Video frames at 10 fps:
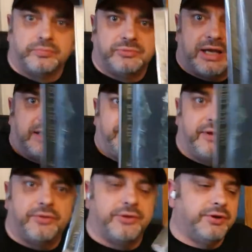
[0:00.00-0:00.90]
Dani
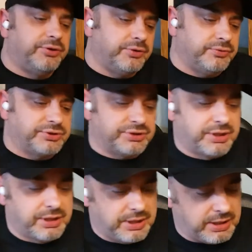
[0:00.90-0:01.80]
Filth and the dudes,
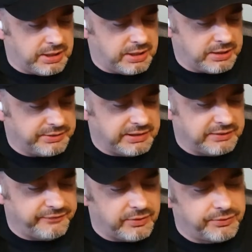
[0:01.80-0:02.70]
uh, Cradle
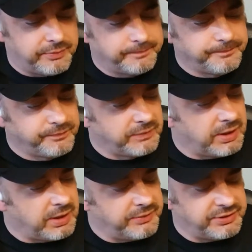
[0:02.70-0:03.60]
of Filth.
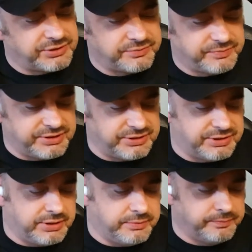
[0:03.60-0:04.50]
Uh, this this is
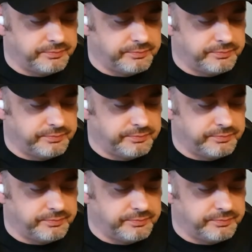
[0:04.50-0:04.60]
the